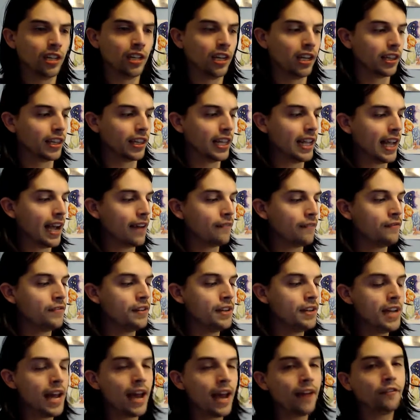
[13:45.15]
They have
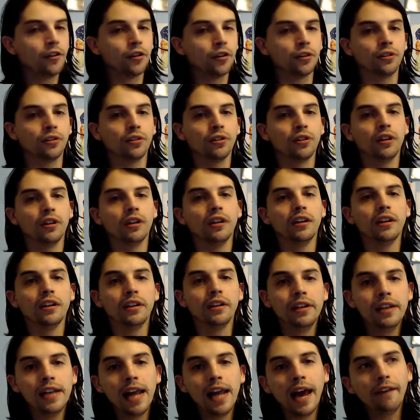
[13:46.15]
never,
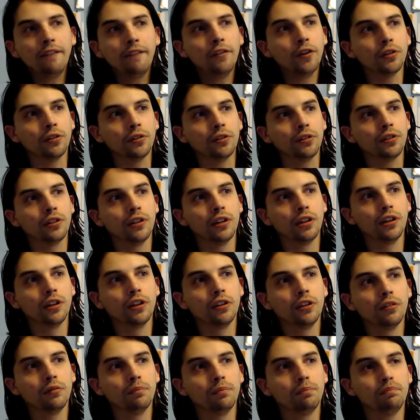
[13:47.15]
never
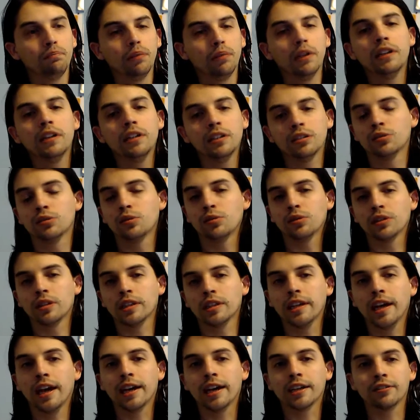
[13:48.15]
been historically
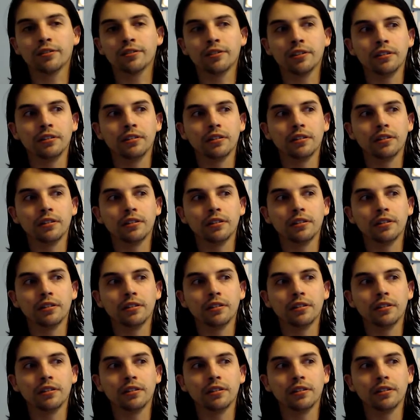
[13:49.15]
accurate.